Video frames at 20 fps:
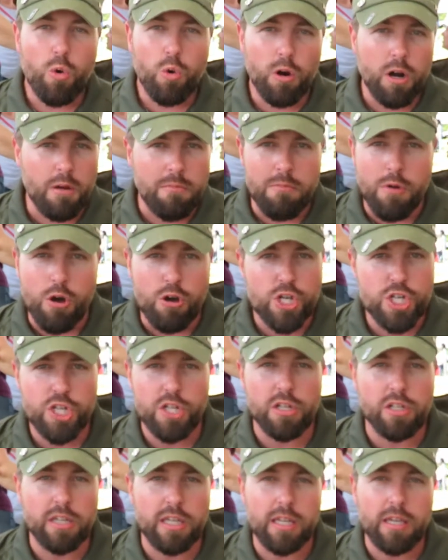or
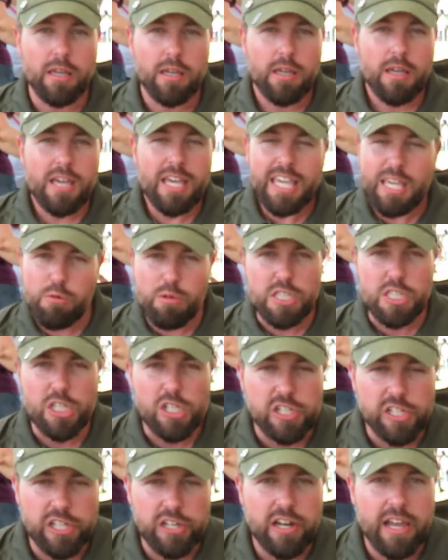emotional. He was
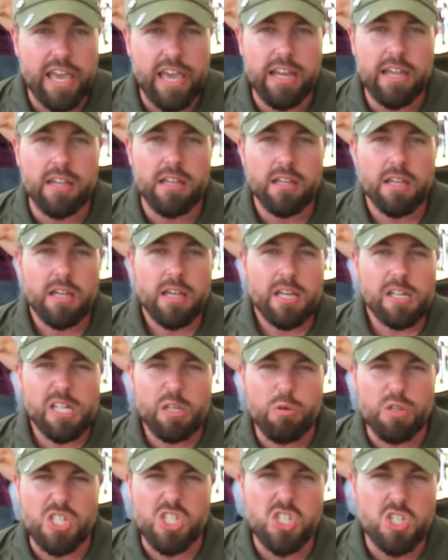clear-headed,
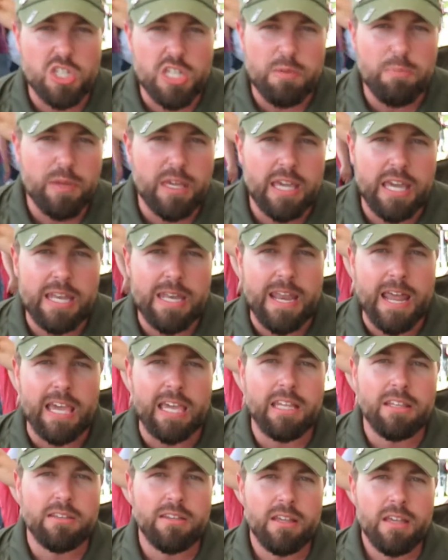he was sleeping at
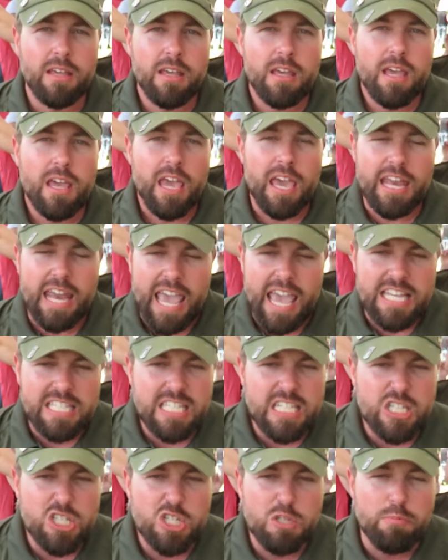night, and as
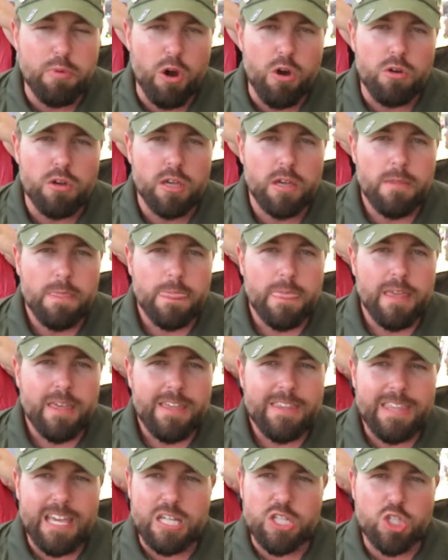he spoke,
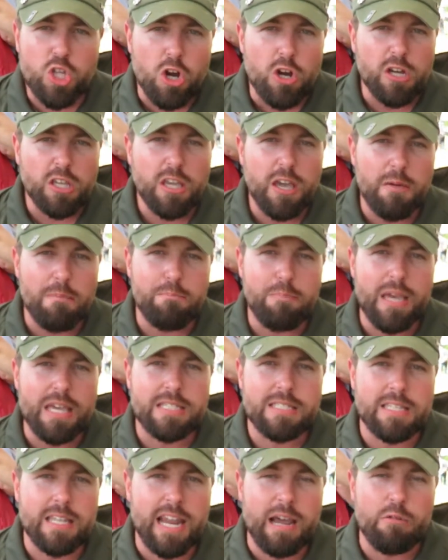that dark
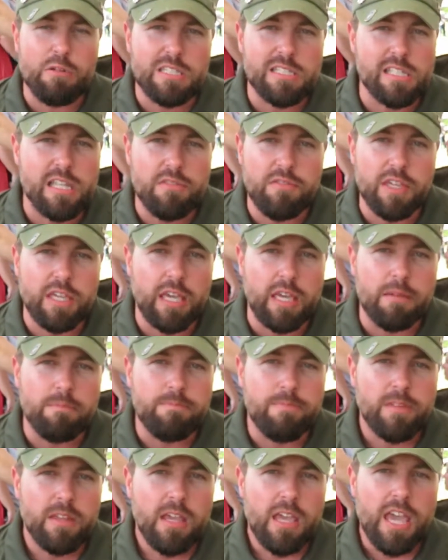abyss that I was living in,
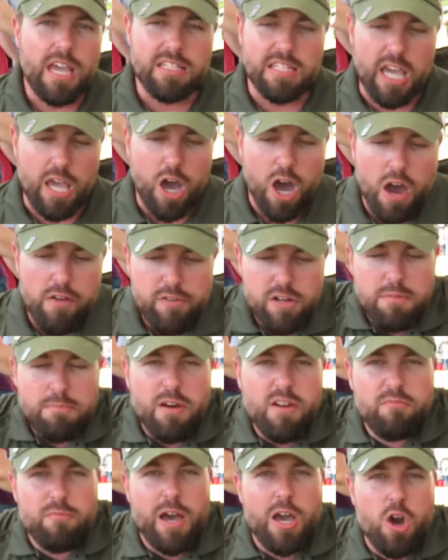as I hovered
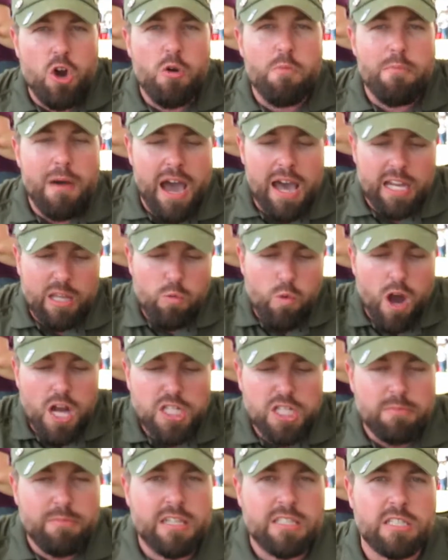above my own body,
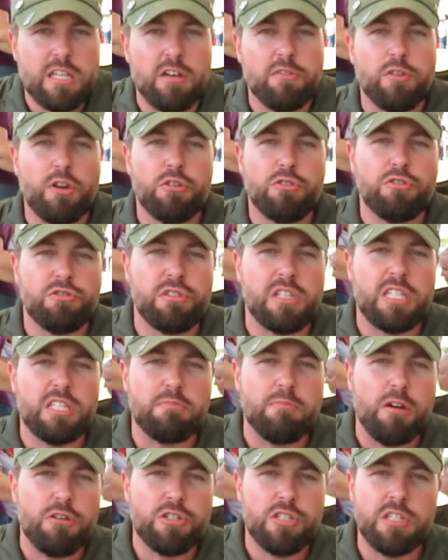watching myself go through
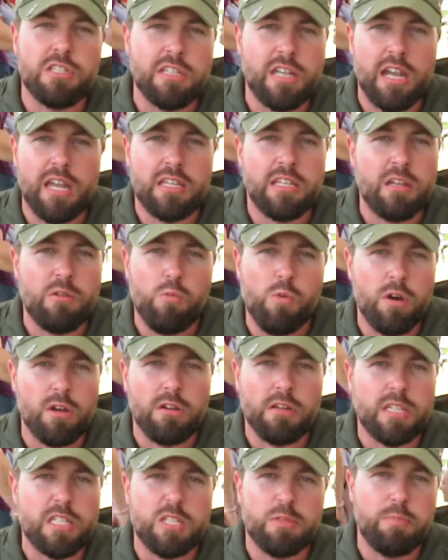these motions that I didn't
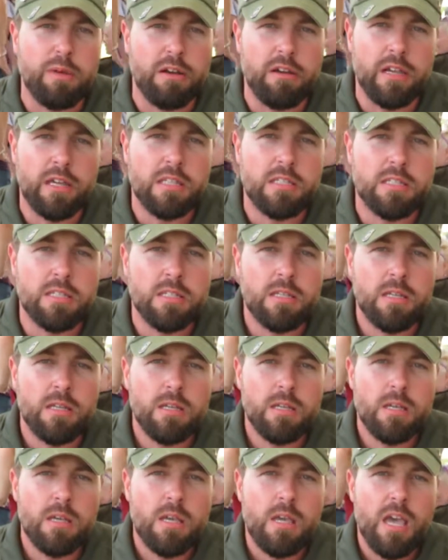want to experience,
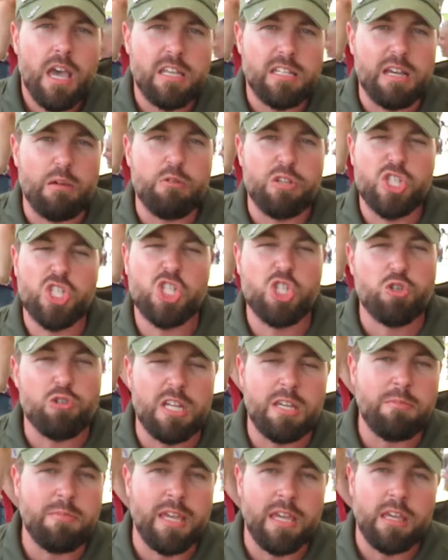as I was
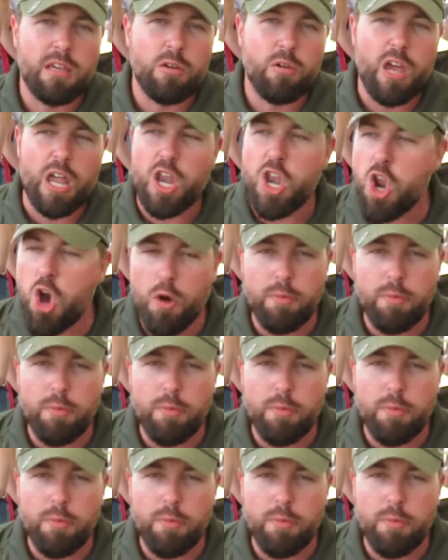screaming and